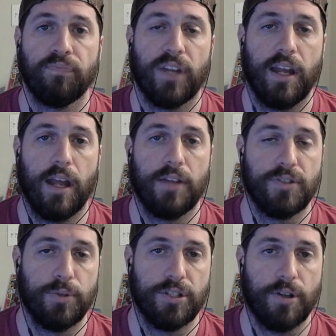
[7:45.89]
And
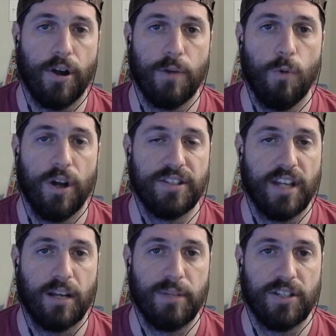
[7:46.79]
so discarding one's not
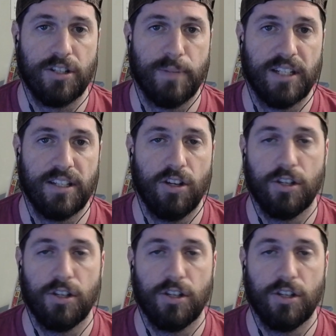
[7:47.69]
going to be such a big deal.